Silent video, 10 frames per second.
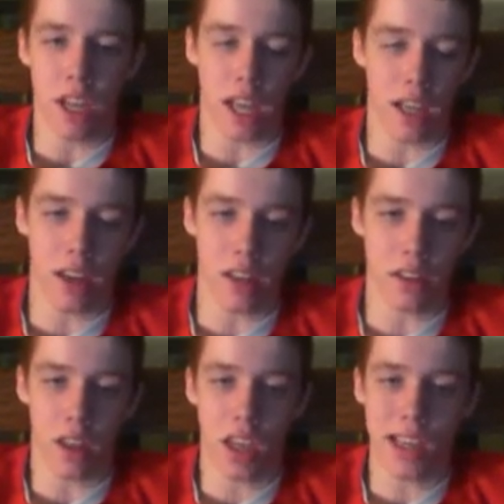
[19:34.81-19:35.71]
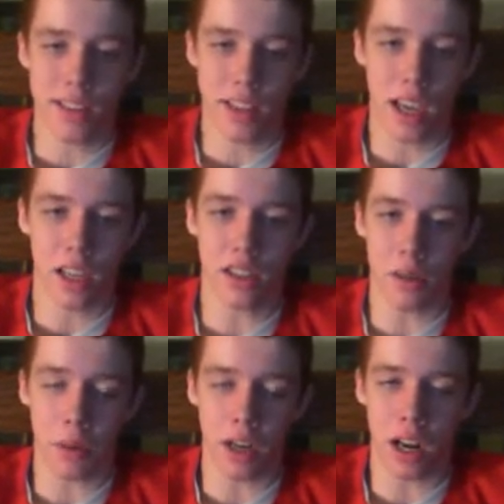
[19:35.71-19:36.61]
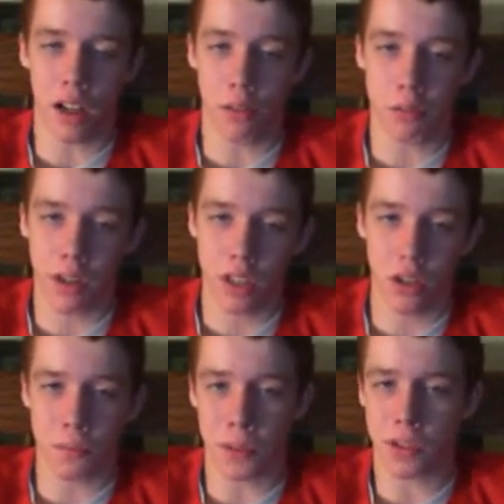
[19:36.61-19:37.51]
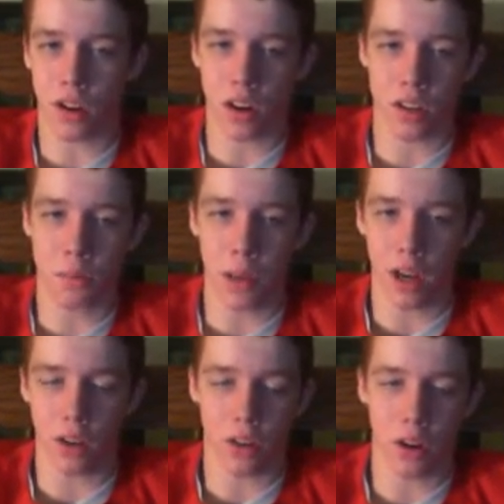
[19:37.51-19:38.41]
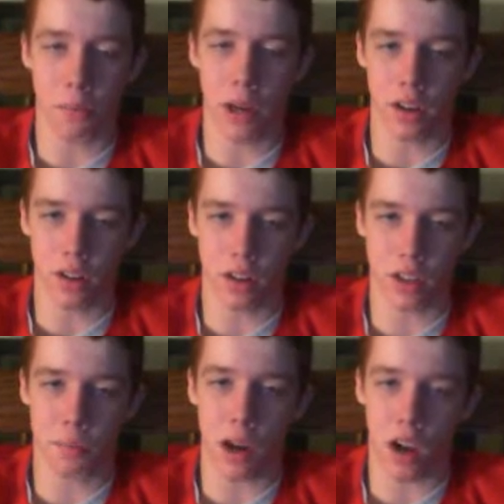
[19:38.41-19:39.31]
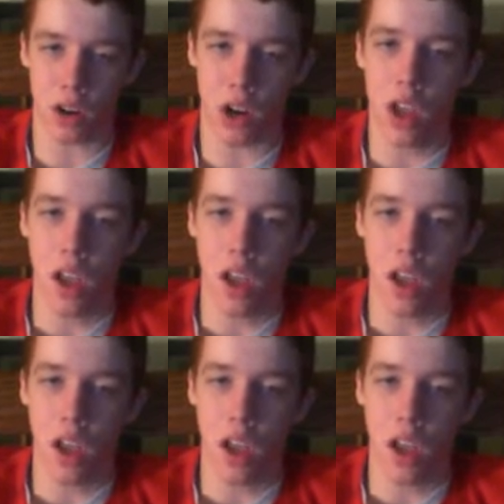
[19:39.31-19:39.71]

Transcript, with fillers: And in the Heat's case, they might not have three superstars, depending on your opinion of Chris Bosh,